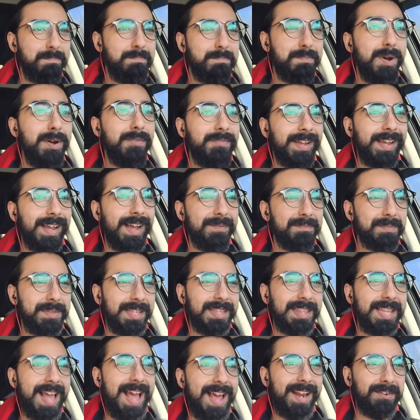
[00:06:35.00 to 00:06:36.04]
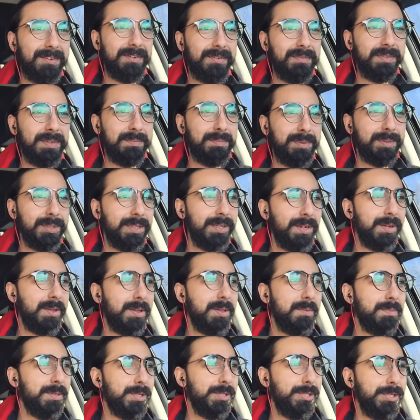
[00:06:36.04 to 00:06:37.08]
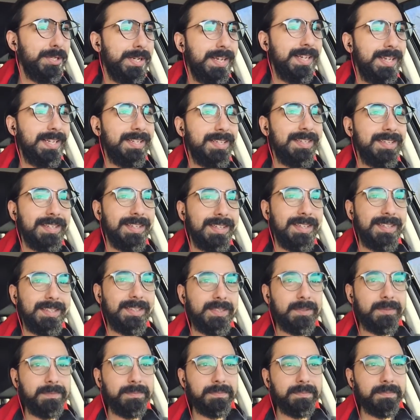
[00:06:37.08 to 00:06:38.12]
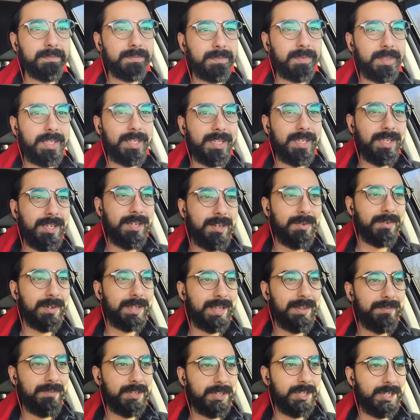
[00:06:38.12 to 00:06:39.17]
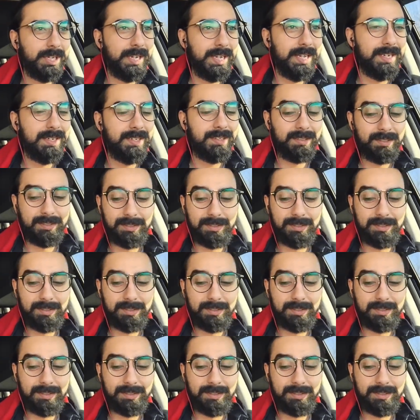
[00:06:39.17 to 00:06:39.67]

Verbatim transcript: moving up the ladder of the political machine. You don't give a shit.